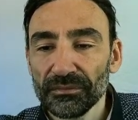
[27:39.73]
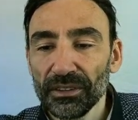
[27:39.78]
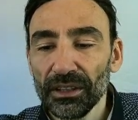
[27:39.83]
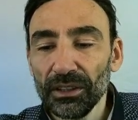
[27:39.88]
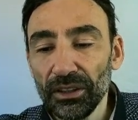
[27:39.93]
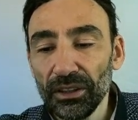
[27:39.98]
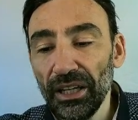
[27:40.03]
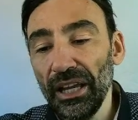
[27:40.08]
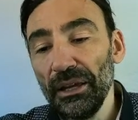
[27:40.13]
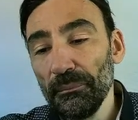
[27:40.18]

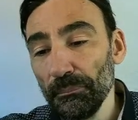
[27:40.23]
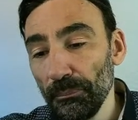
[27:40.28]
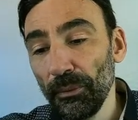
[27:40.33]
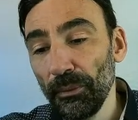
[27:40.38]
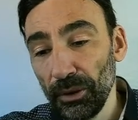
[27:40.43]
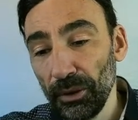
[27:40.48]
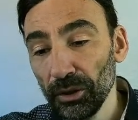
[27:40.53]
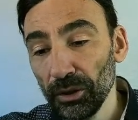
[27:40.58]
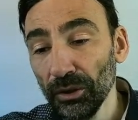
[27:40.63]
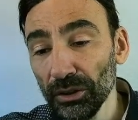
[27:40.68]
Okay,
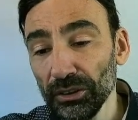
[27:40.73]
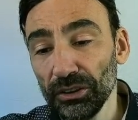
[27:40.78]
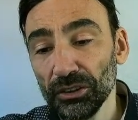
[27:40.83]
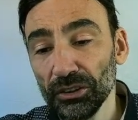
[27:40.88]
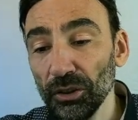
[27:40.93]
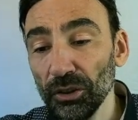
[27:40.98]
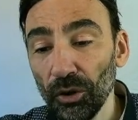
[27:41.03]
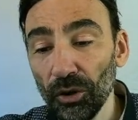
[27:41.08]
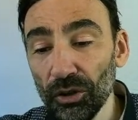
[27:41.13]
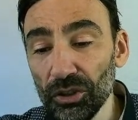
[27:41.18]
Claude
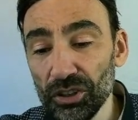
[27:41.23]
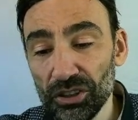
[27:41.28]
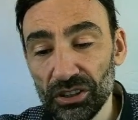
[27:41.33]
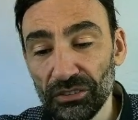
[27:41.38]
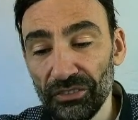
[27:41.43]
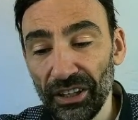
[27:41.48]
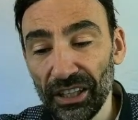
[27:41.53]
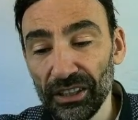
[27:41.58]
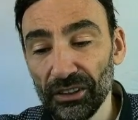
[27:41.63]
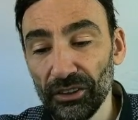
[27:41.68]
knows the
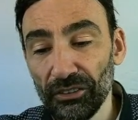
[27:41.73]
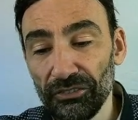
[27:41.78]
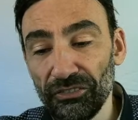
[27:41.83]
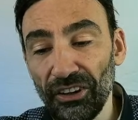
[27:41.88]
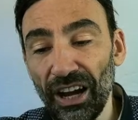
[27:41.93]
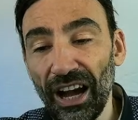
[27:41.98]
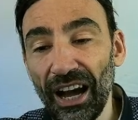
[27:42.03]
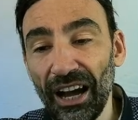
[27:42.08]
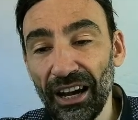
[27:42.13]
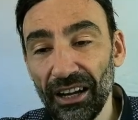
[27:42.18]
value of
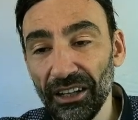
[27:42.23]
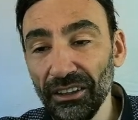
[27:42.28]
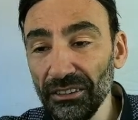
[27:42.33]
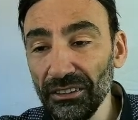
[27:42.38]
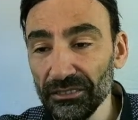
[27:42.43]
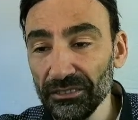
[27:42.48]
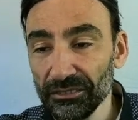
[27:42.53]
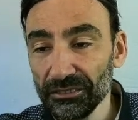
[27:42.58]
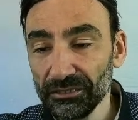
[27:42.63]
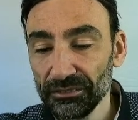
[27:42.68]
R.
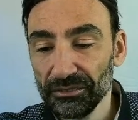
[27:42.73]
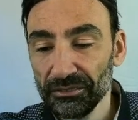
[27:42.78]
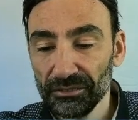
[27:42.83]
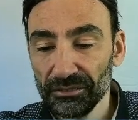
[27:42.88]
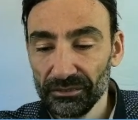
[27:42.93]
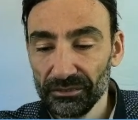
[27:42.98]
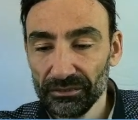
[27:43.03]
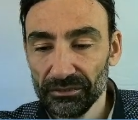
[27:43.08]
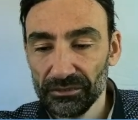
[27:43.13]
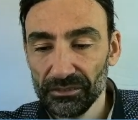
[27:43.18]

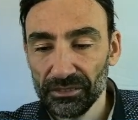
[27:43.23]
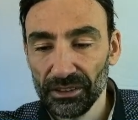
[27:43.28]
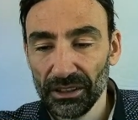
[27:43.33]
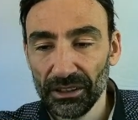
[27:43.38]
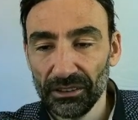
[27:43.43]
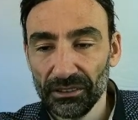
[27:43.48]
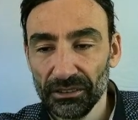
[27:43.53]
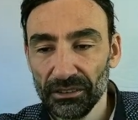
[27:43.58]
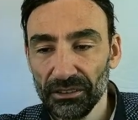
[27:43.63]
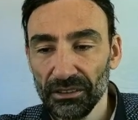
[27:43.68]

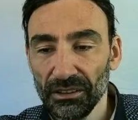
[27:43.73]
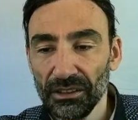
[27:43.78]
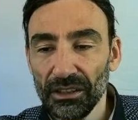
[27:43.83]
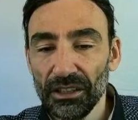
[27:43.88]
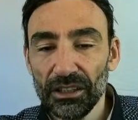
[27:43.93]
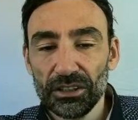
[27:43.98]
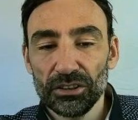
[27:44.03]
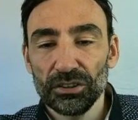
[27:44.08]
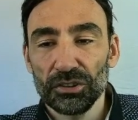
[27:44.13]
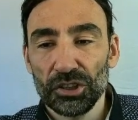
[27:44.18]
Okay,
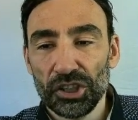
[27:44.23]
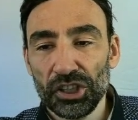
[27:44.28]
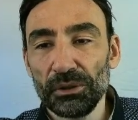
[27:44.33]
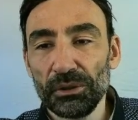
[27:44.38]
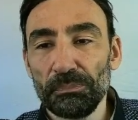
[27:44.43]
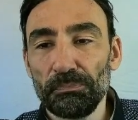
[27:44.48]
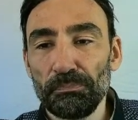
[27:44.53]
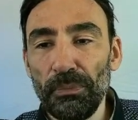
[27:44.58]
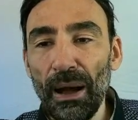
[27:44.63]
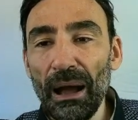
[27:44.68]
so she
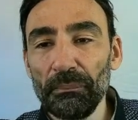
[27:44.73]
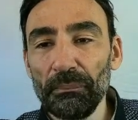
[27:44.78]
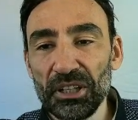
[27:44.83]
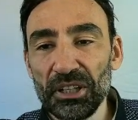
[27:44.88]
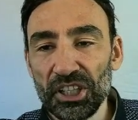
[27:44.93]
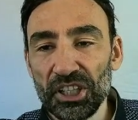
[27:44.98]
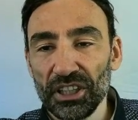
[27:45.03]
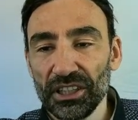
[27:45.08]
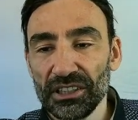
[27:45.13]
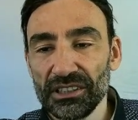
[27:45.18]

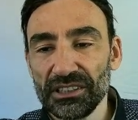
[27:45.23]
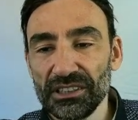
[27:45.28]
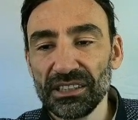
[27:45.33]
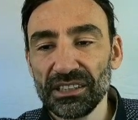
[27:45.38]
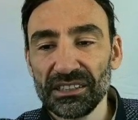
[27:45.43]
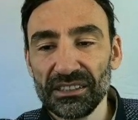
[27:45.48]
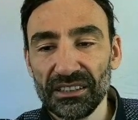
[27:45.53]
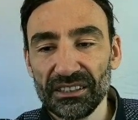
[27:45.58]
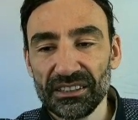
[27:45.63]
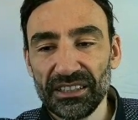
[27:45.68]
publishes
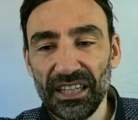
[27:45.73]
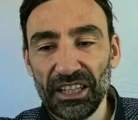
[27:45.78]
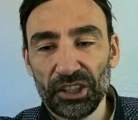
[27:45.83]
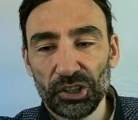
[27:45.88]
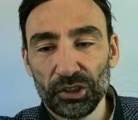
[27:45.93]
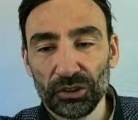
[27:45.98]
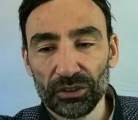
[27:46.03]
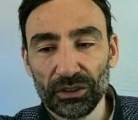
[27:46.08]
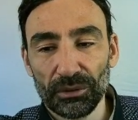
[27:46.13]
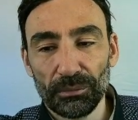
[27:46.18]
this
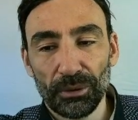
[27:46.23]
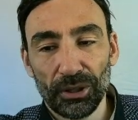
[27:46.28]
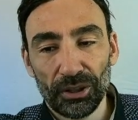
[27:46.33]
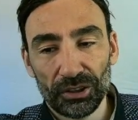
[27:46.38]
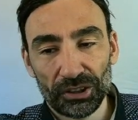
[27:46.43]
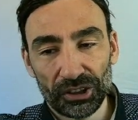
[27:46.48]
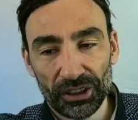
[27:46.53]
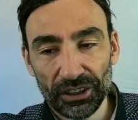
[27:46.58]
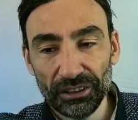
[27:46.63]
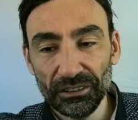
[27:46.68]
transaction on the
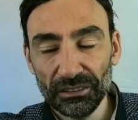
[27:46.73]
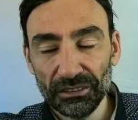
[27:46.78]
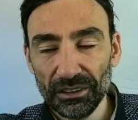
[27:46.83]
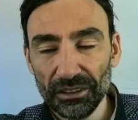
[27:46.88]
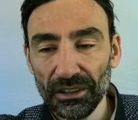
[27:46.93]
blockchain.